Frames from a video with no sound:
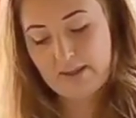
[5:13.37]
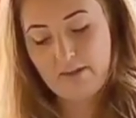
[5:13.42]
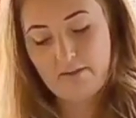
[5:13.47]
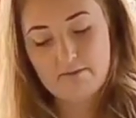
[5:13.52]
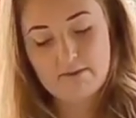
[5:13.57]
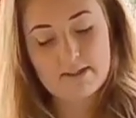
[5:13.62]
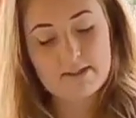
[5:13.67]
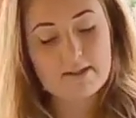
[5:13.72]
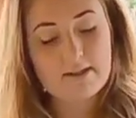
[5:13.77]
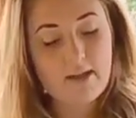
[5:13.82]
There
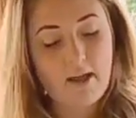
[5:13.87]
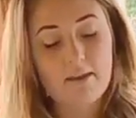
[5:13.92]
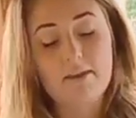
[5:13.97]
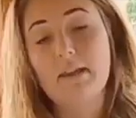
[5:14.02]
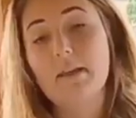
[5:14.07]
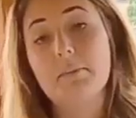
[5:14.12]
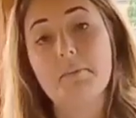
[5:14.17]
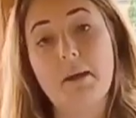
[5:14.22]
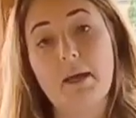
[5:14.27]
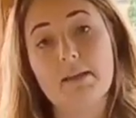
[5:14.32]
is
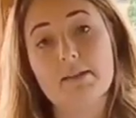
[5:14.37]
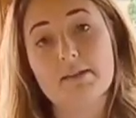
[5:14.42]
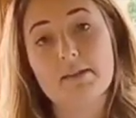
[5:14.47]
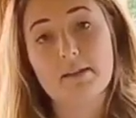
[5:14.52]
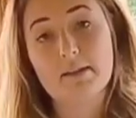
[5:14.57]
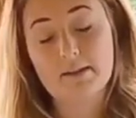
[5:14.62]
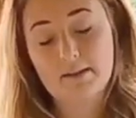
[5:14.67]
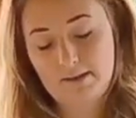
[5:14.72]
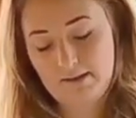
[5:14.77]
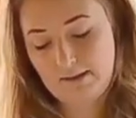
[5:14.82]
nothing
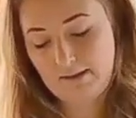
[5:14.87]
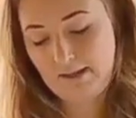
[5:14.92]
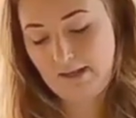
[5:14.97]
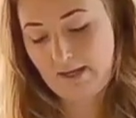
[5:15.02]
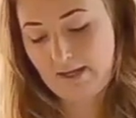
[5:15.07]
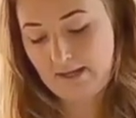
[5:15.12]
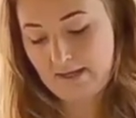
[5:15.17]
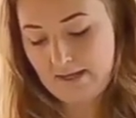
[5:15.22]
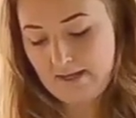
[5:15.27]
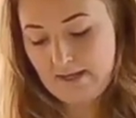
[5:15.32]
better than
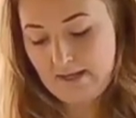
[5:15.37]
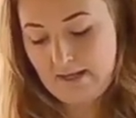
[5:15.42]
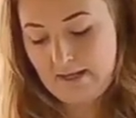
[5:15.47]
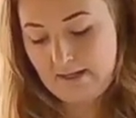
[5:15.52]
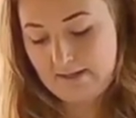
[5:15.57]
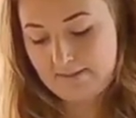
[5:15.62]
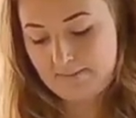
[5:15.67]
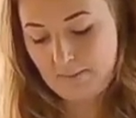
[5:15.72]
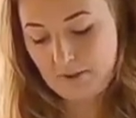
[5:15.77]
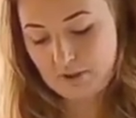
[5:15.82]
that,
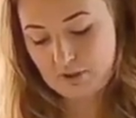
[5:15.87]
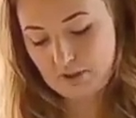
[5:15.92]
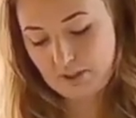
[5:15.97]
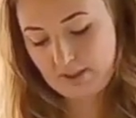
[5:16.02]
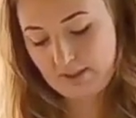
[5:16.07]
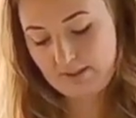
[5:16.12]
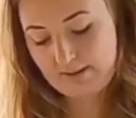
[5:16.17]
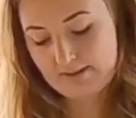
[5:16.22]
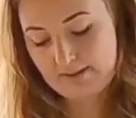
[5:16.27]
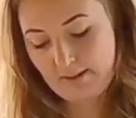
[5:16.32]
especially
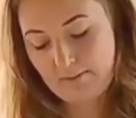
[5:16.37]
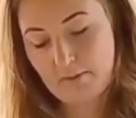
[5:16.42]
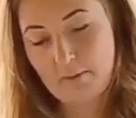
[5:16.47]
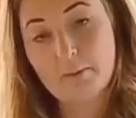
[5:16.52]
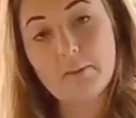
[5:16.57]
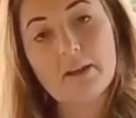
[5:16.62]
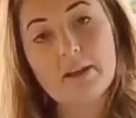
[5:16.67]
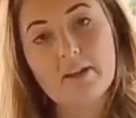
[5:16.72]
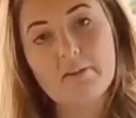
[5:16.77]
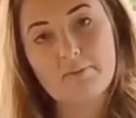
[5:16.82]
in the summer
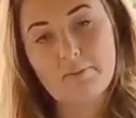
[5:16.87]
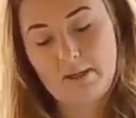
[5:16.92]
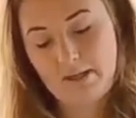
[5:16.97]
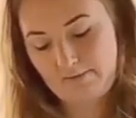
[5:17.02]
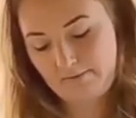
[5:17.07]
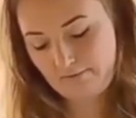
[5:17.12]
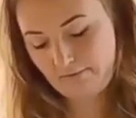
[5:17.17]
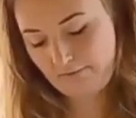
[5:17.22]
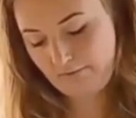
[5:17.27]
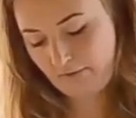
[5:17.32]
when they've
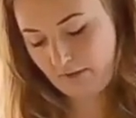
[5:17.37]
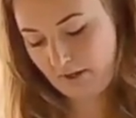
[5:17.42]
been